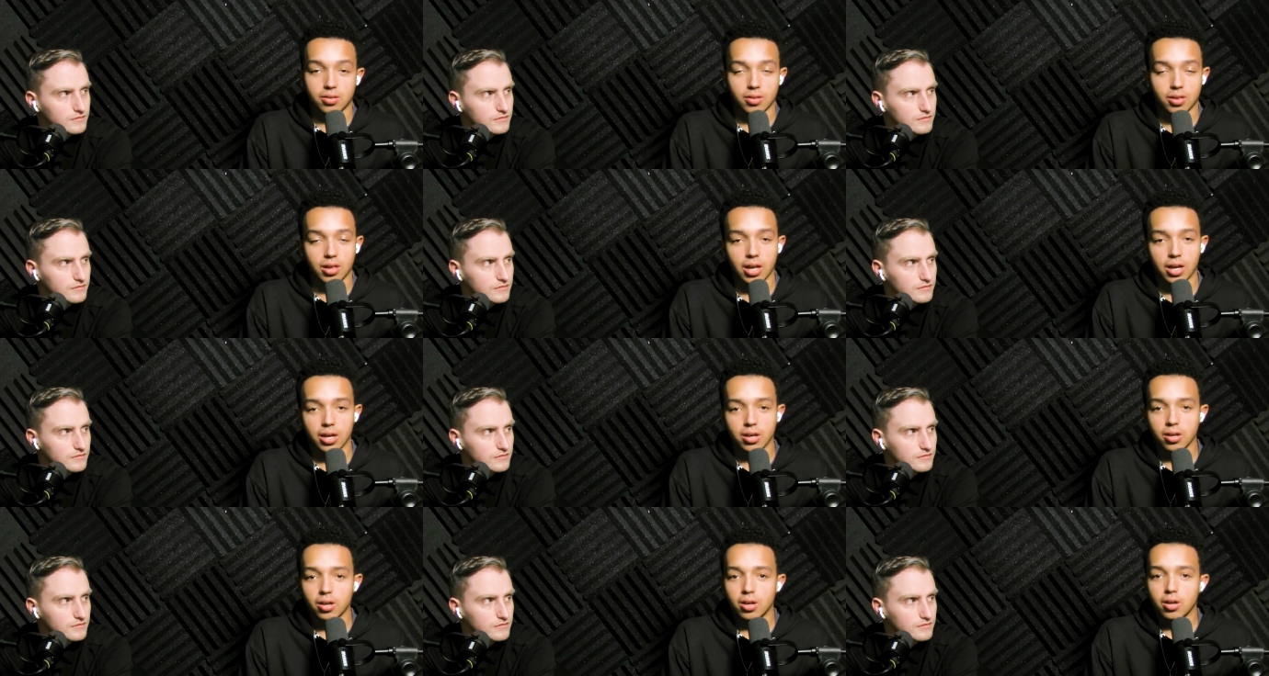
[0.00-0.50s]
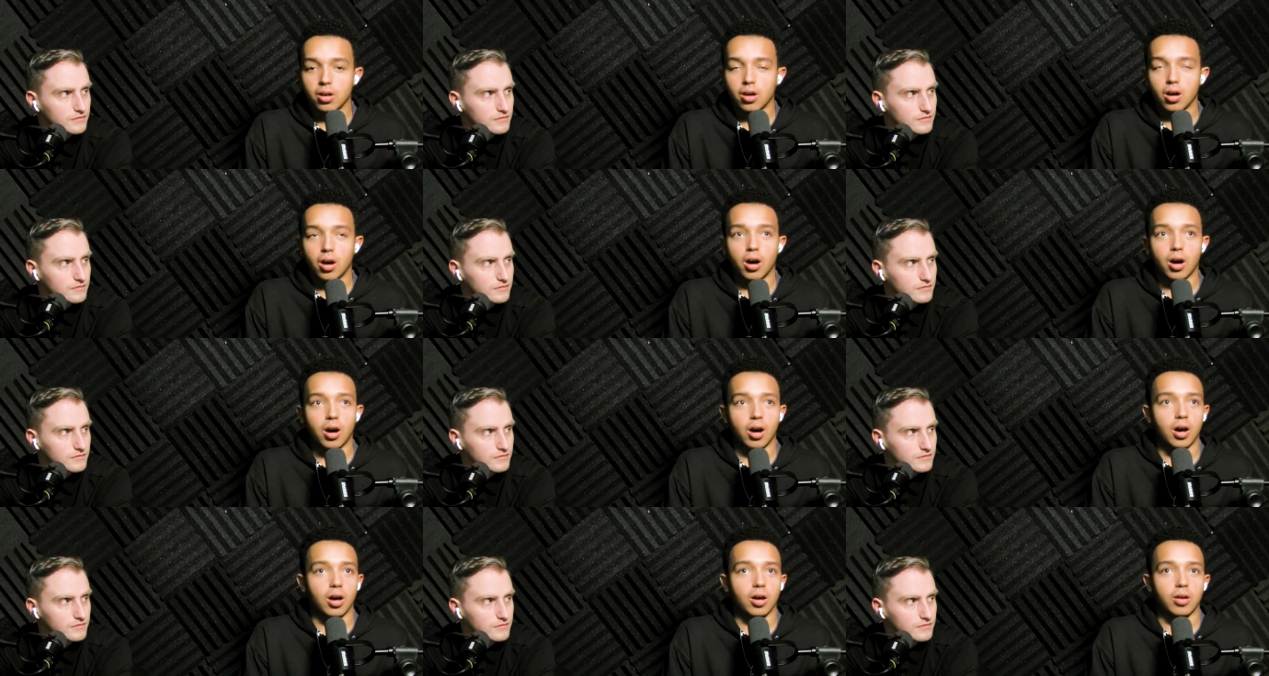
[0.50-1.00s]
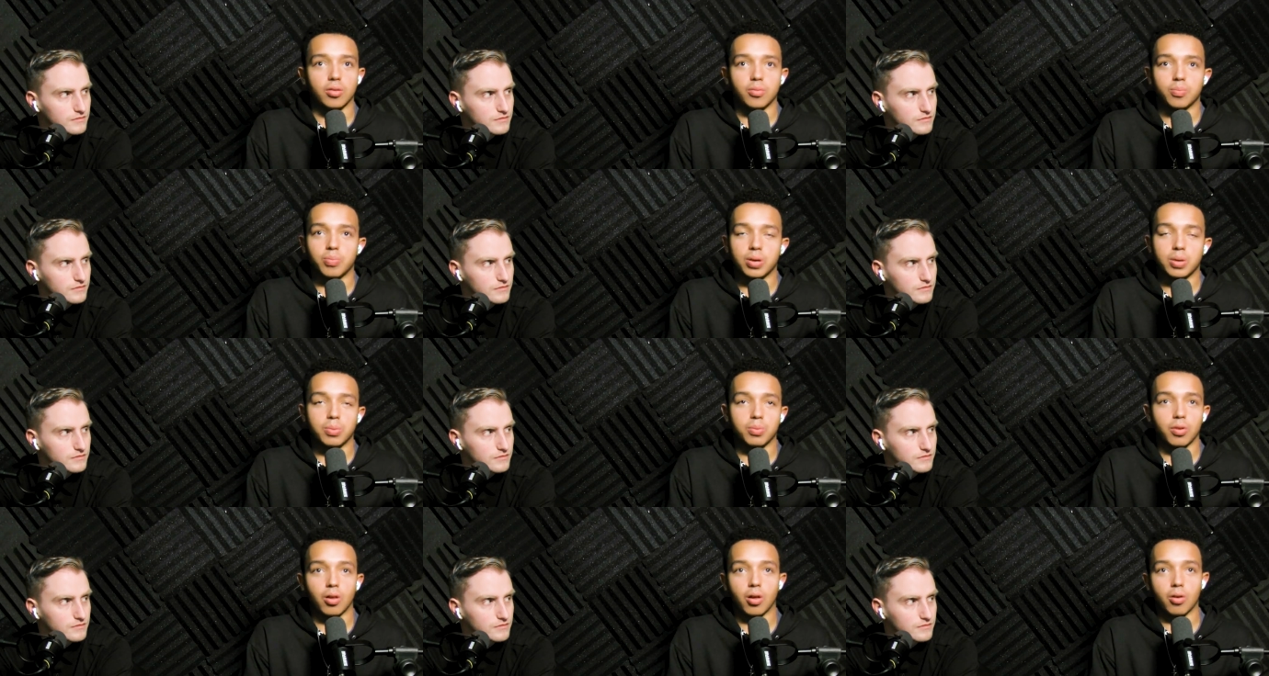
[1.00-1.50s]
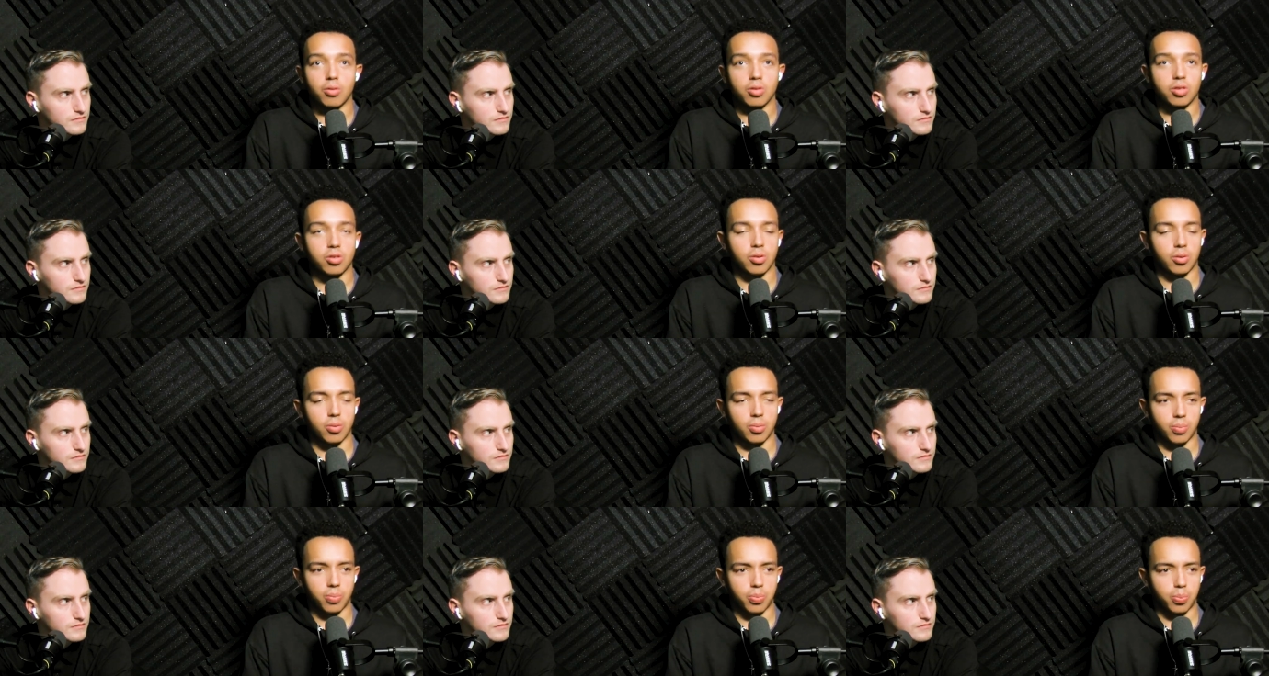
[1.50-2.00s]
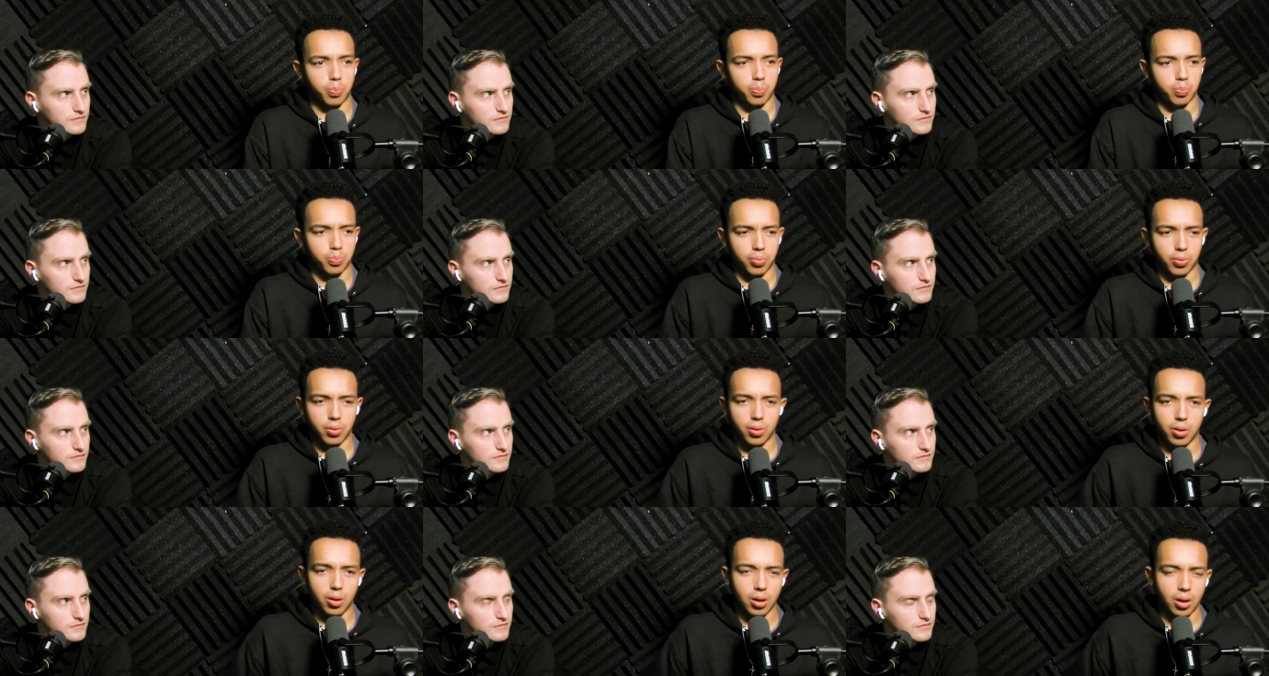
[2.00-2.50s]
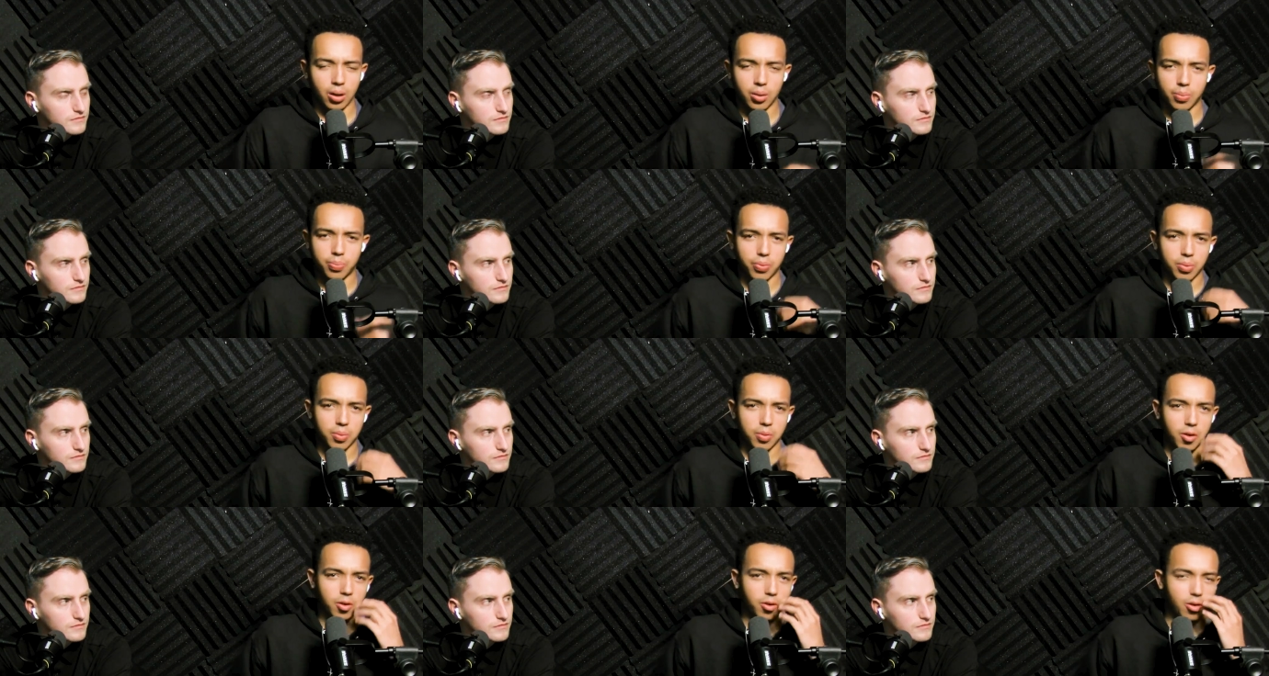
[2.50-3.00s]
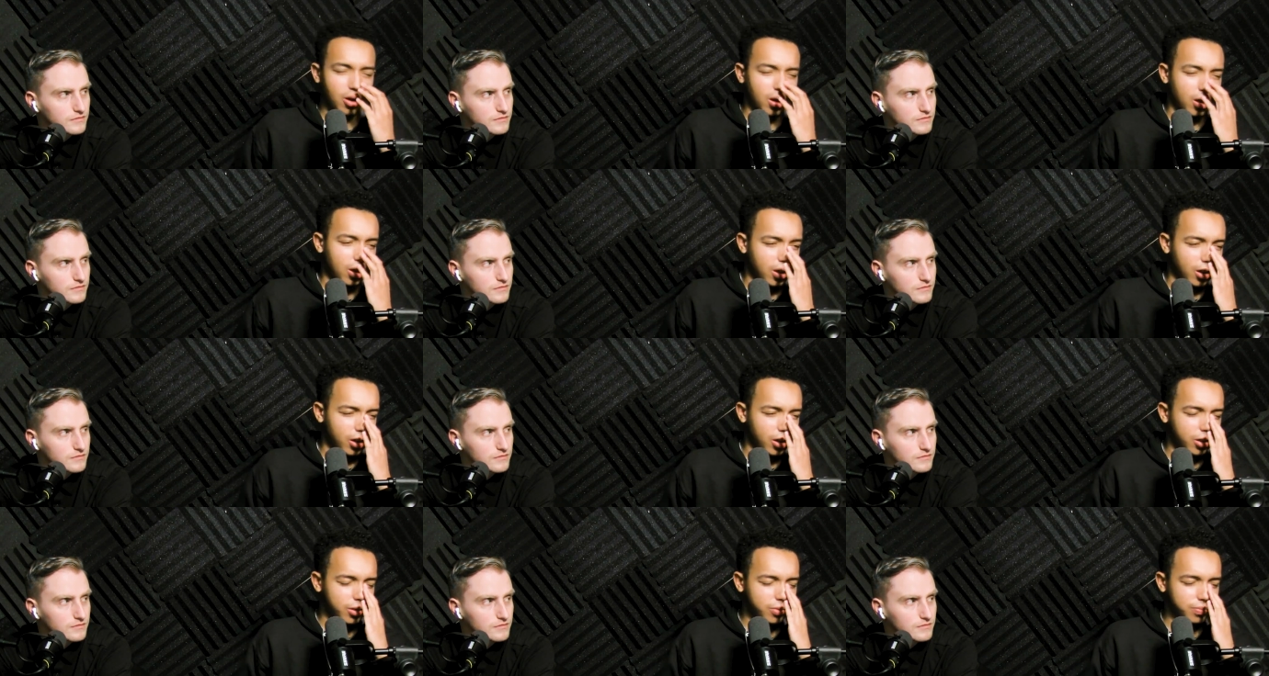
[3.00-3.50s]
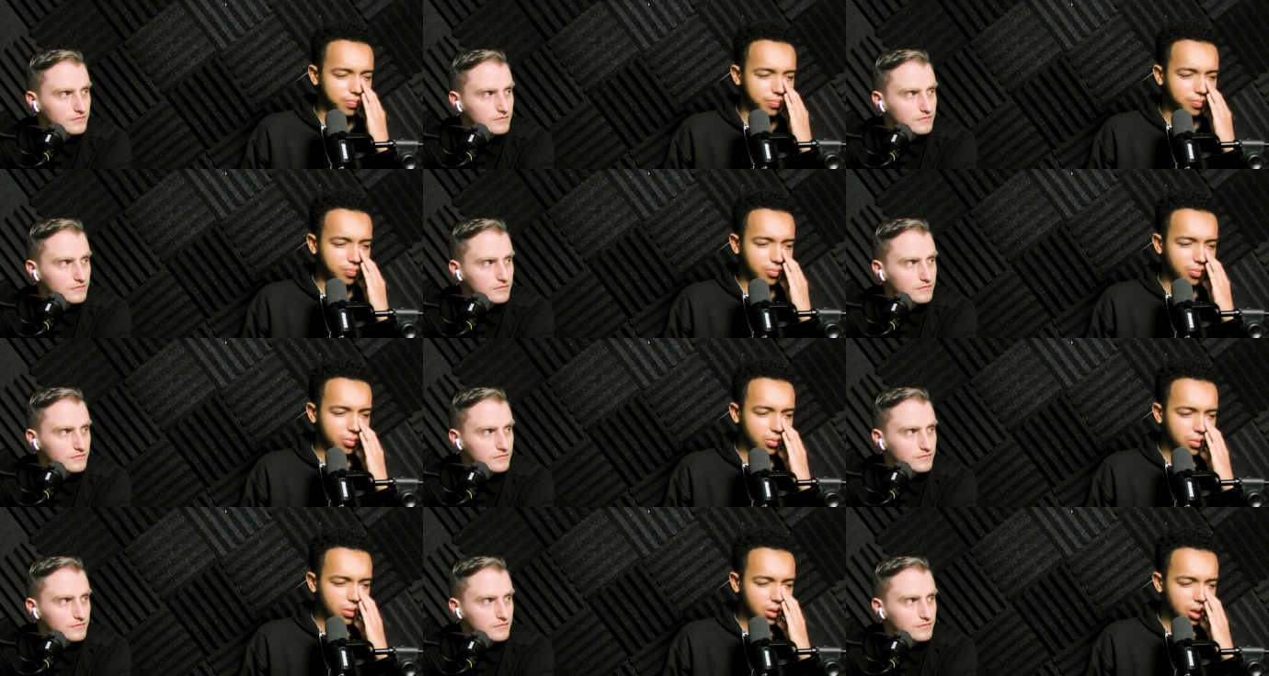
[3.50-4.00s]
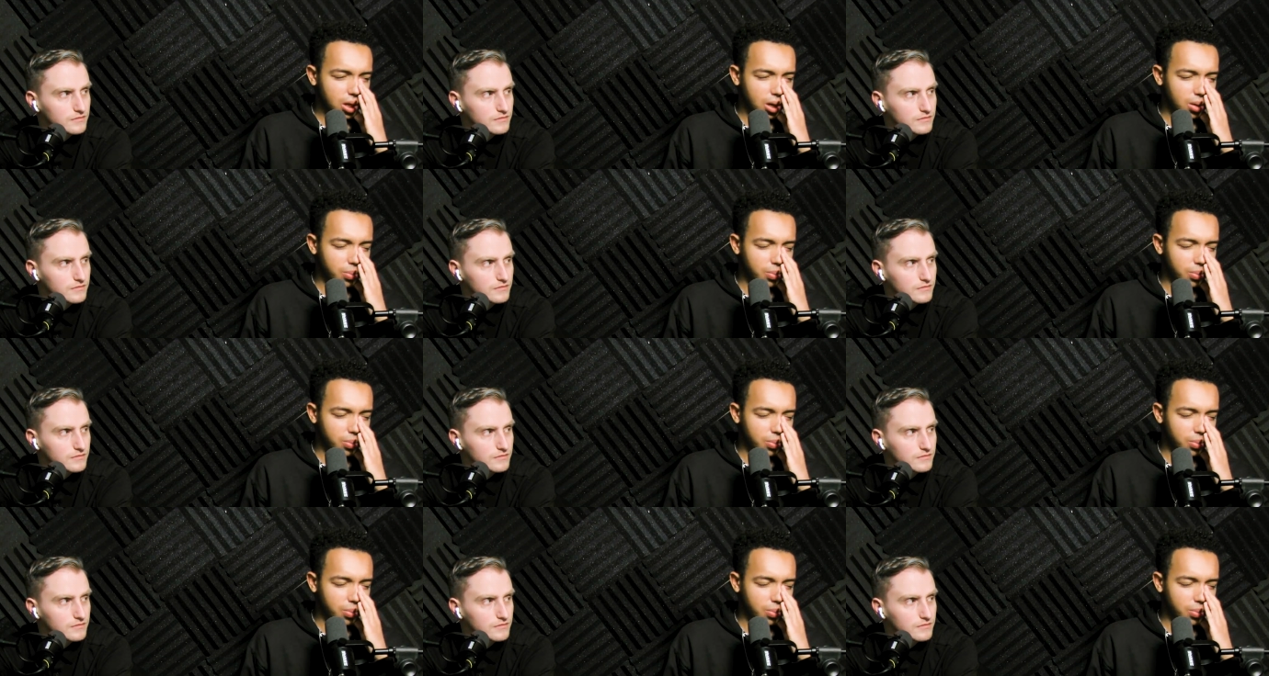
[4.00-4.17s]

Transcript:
Speaker 1: Like uh, people always pr- uh, promote. Uh, I